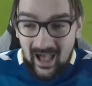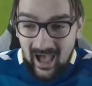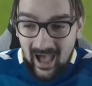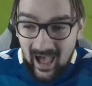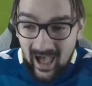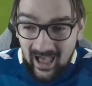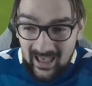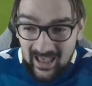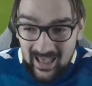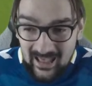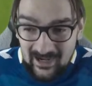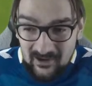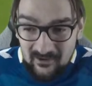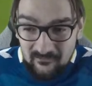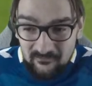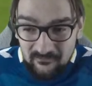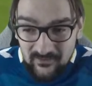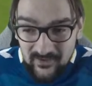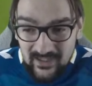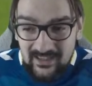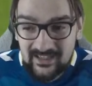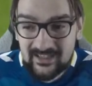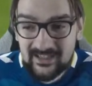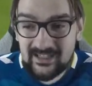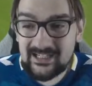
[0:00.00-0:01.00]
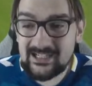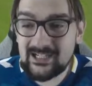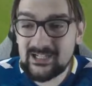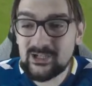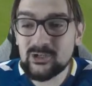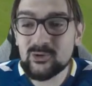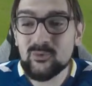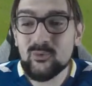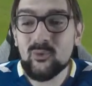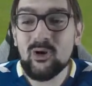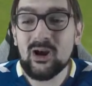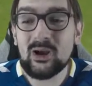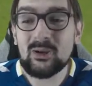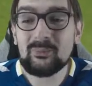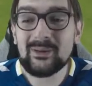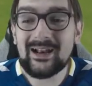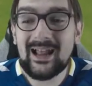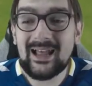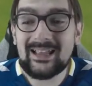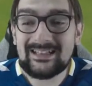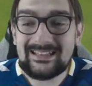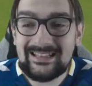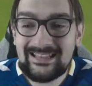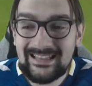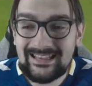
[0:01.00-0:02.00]
I had a feeling it could work, but
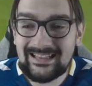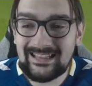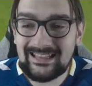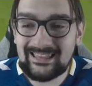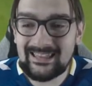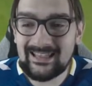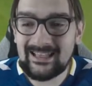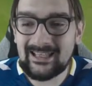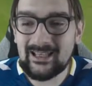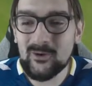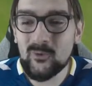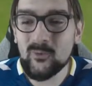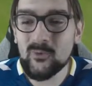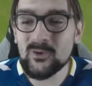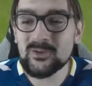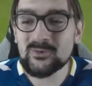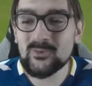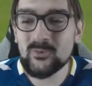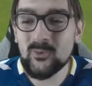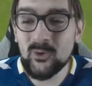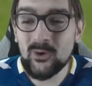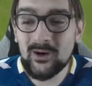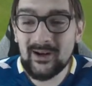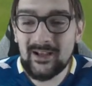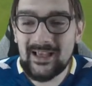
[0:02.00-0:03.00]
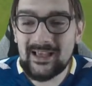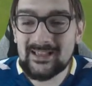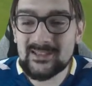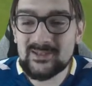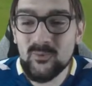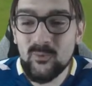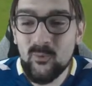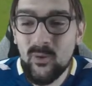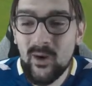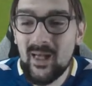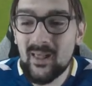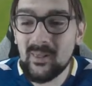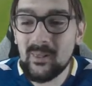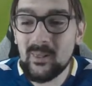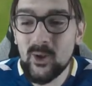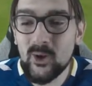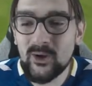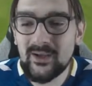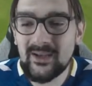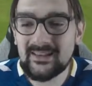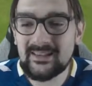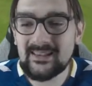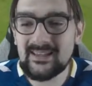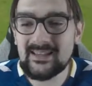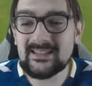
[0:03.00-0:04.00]
I didn't think it would work as well.
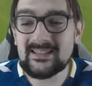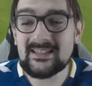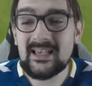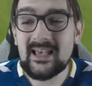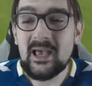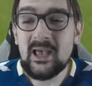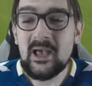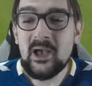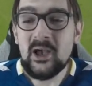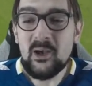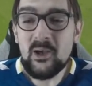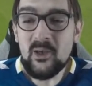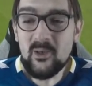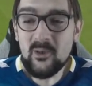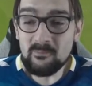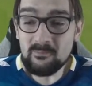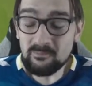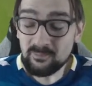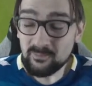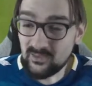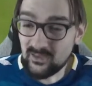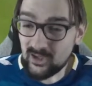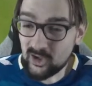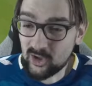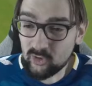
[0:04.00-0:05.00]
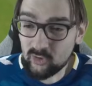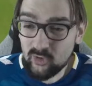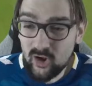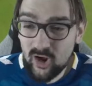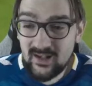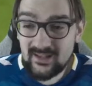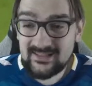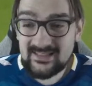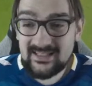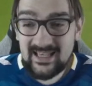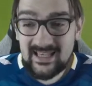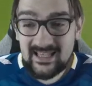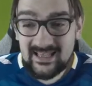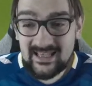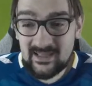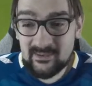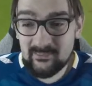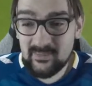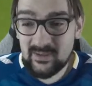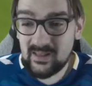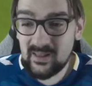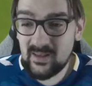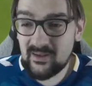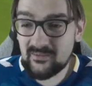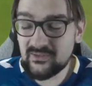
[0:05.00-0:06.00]
Look at this cross in the
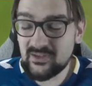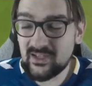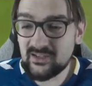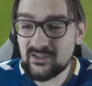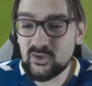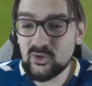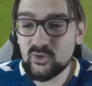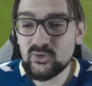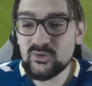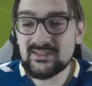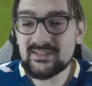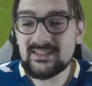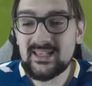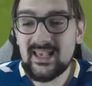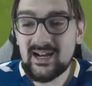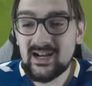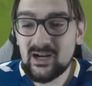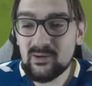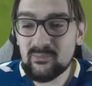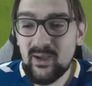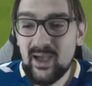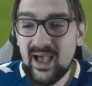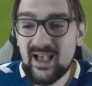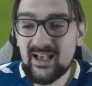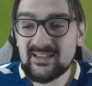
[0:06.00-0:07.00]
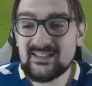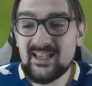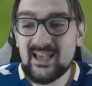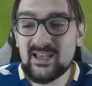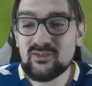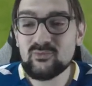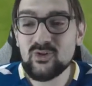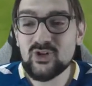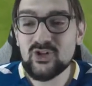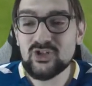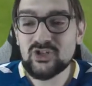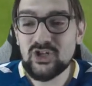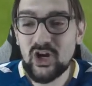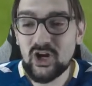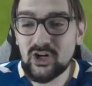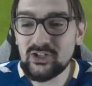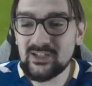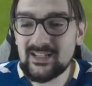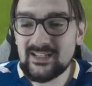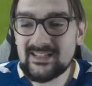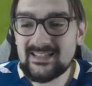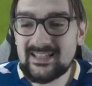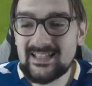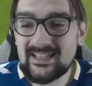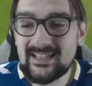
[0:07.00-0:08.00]
middle of the two center backs. And
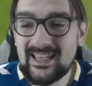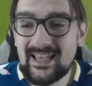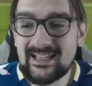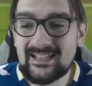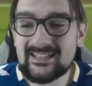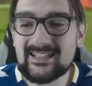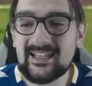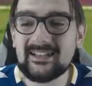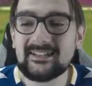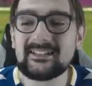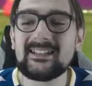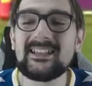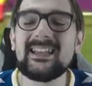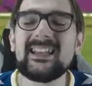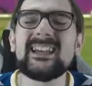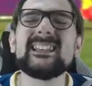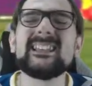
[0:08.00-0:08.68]
Richarlison gets on the